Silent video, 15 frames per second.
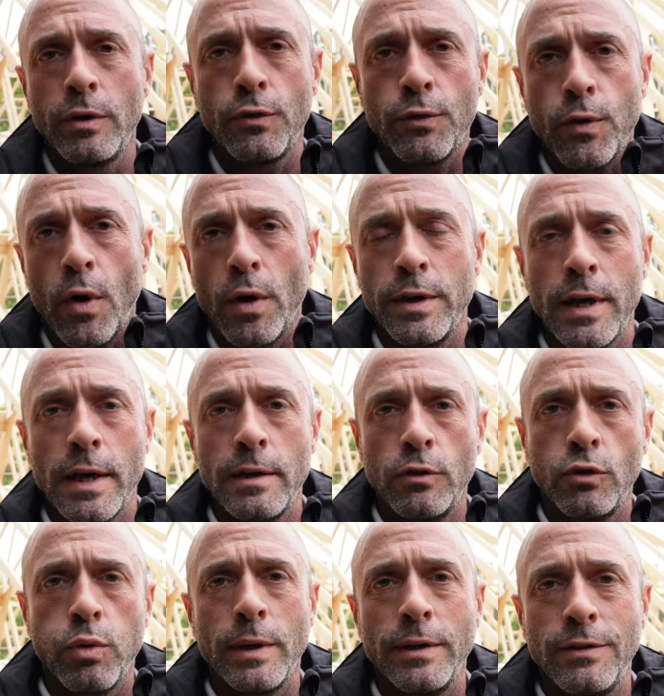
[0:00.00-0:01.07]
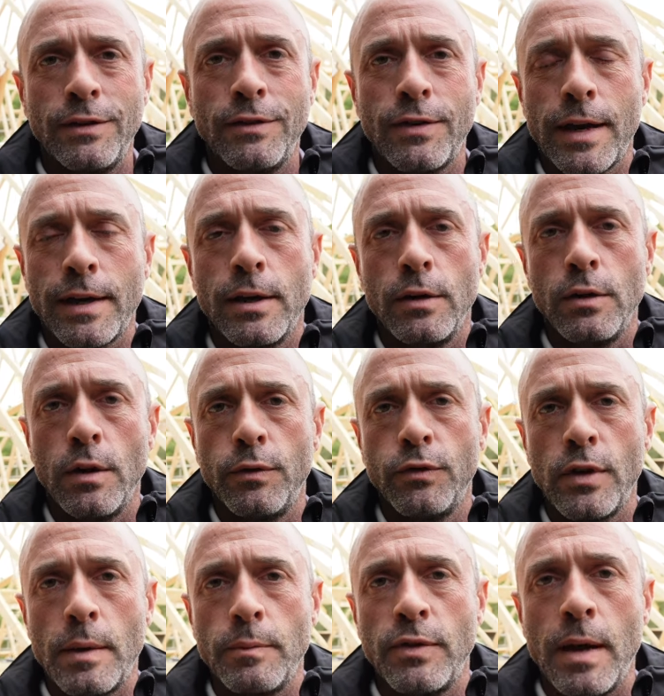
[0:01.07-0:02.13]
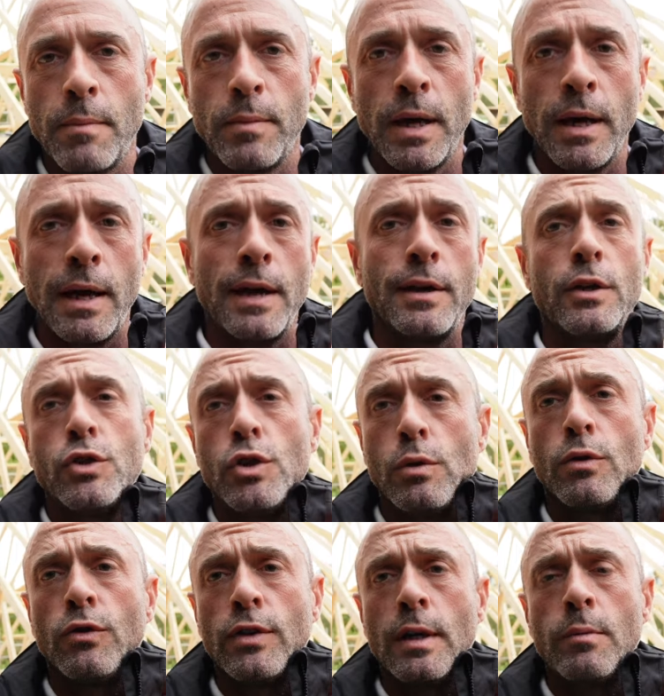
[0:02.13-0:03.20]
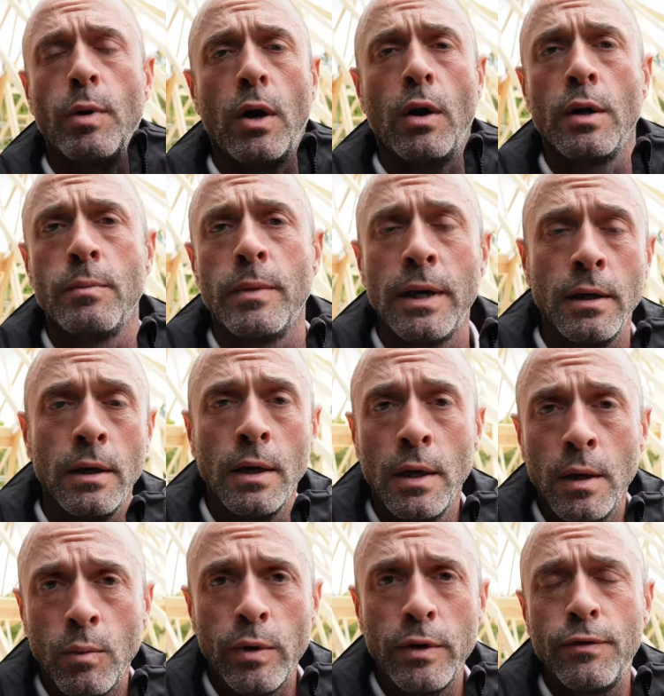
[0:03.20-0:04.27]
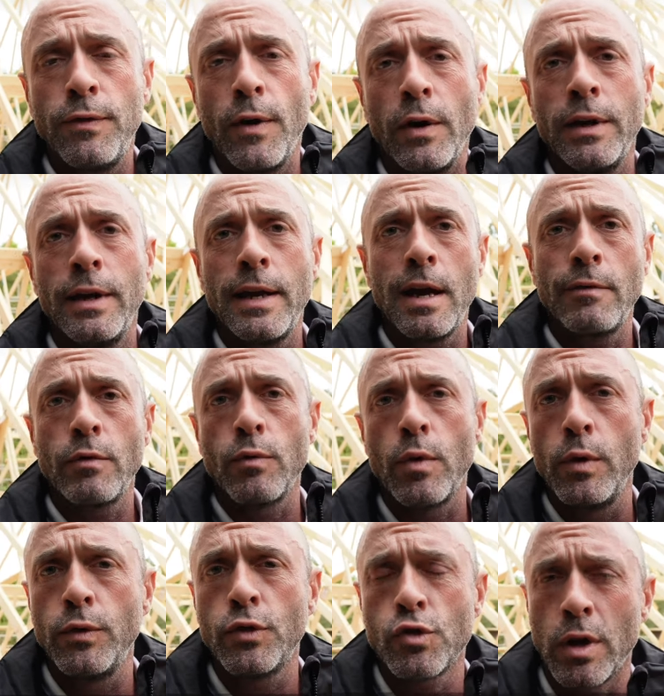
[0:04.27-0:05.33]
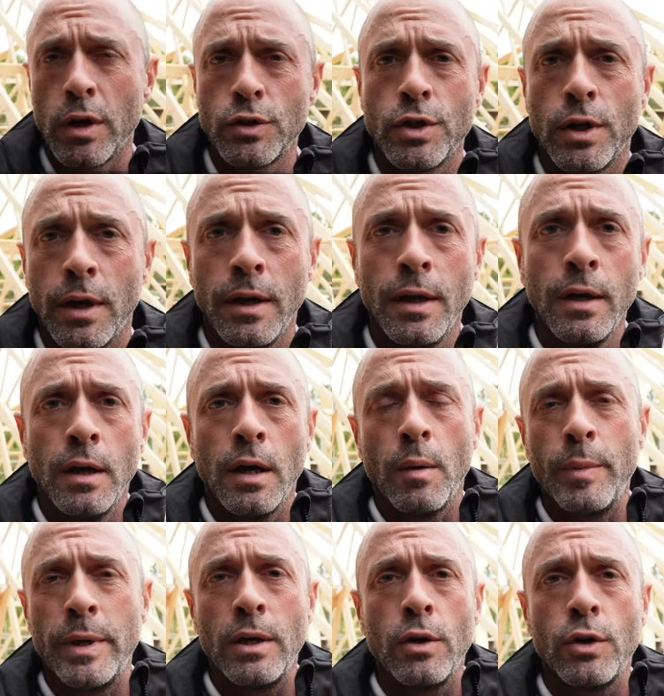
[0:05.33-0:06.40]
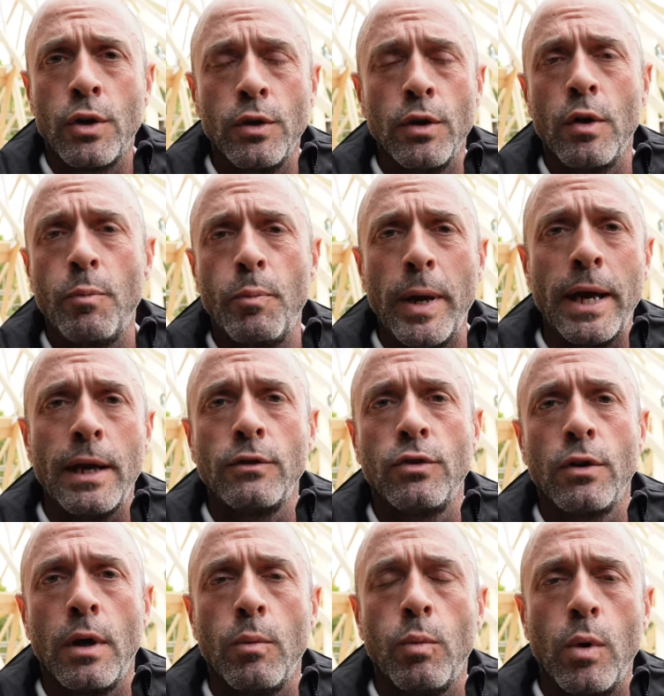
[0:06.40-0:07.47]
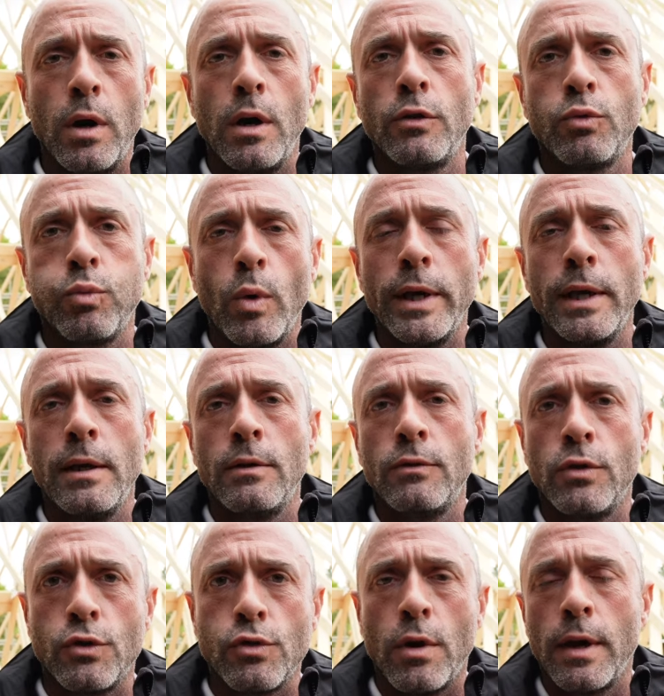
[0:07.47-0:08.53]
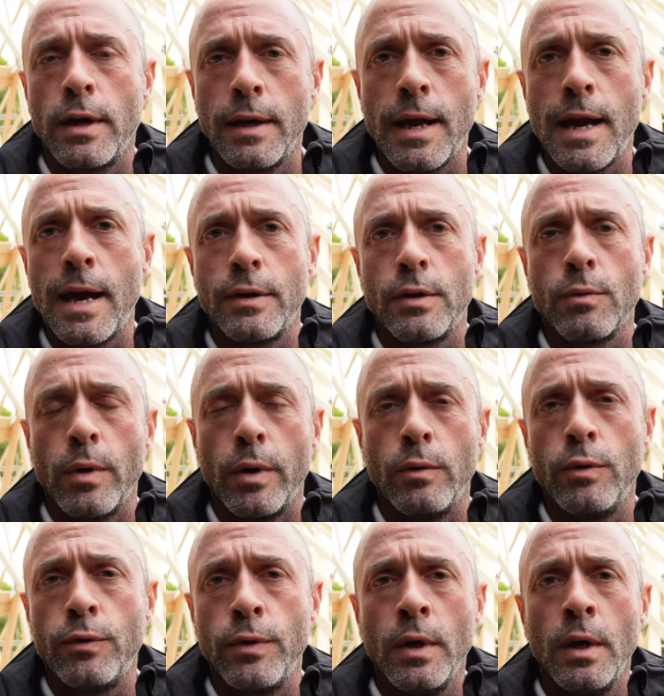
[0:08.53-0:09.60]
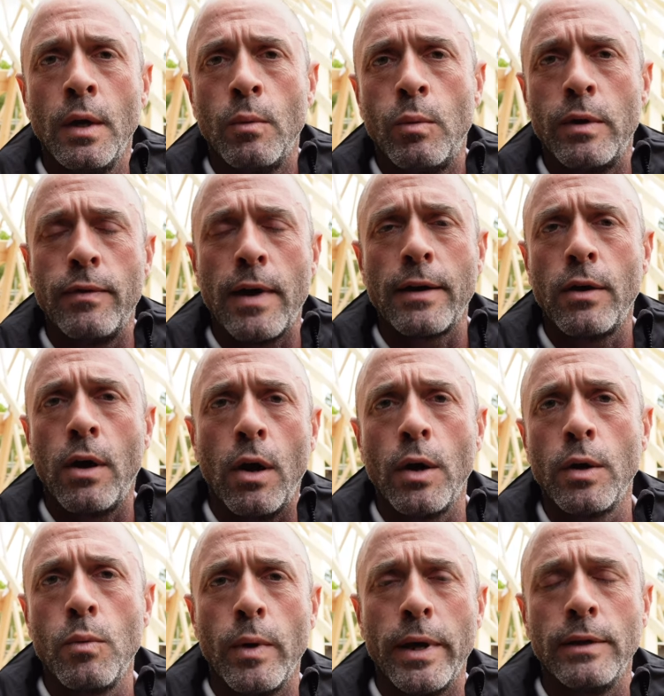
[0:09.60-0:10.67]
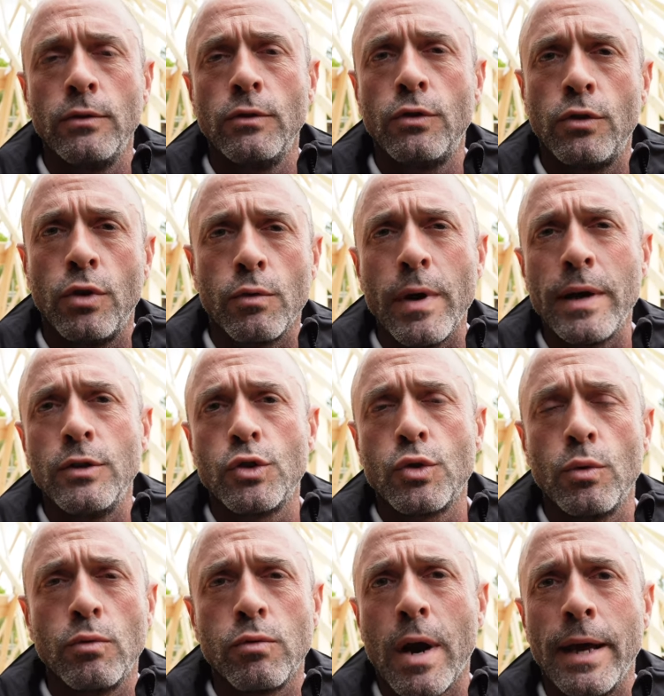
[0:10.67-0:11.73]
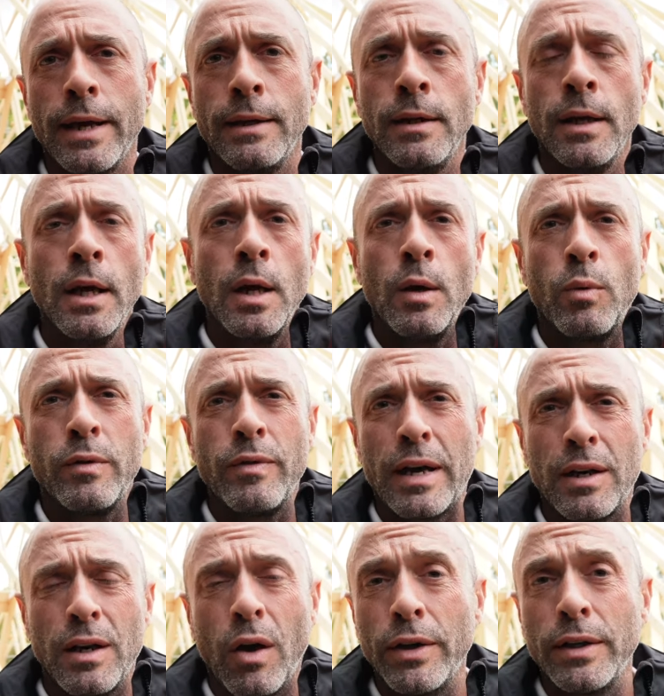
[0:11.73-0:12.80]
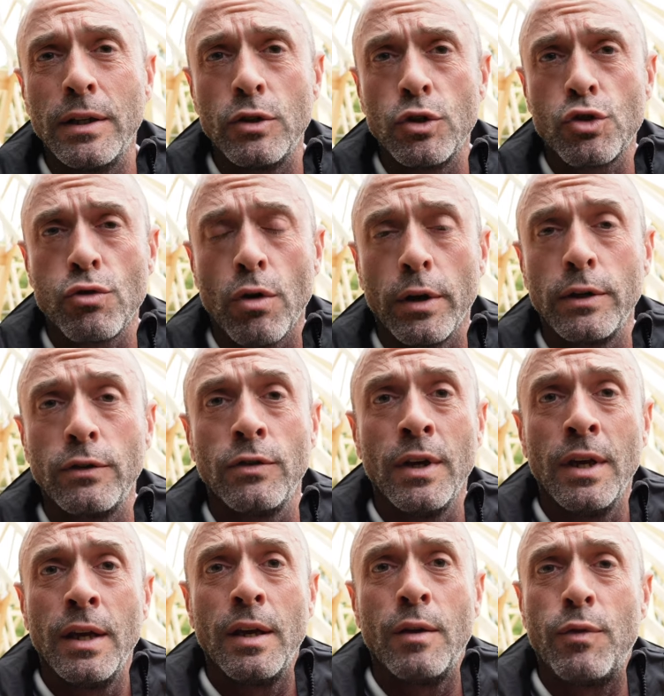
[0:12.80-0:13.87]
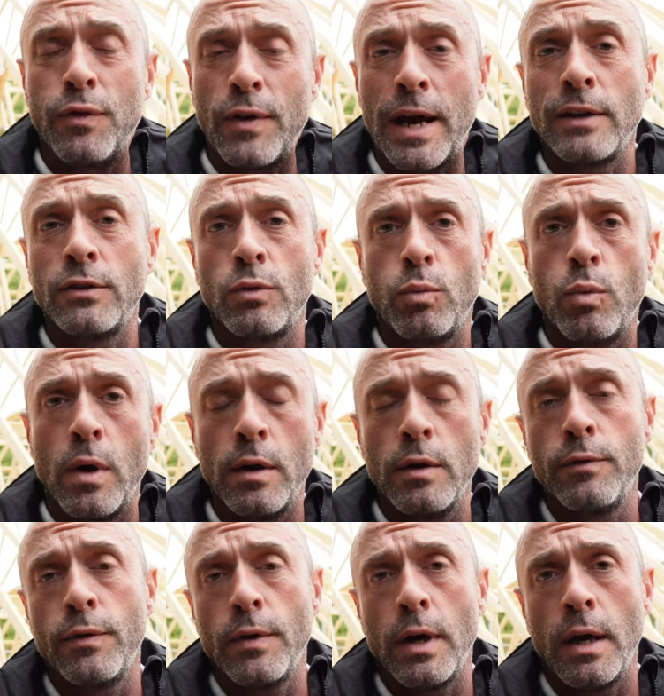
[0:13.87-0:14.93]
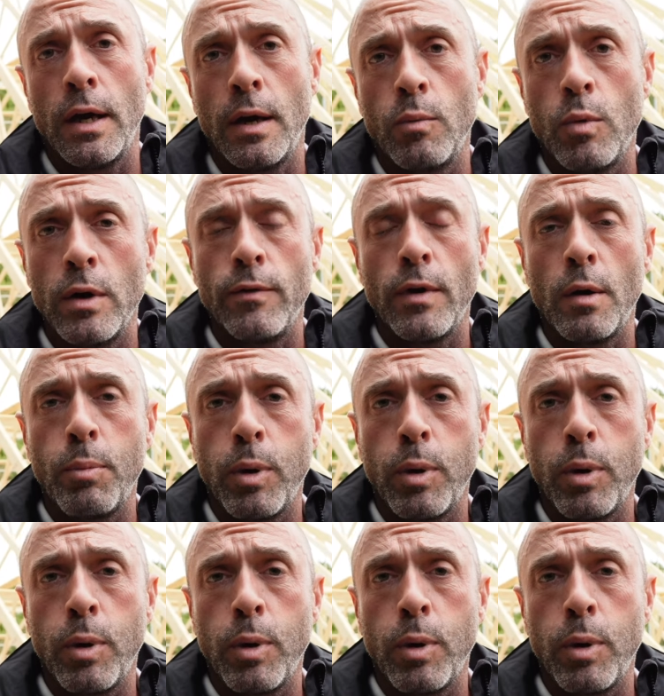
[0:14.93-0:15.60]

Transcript: it's Friday the 22nd of September, and as you can see behind me, we finally have a roof structure. I mean, I couldn't have picked a worse week to try and land a roof. We've had high winds, torrential rain, we've had lightning strikes. In fact, one of our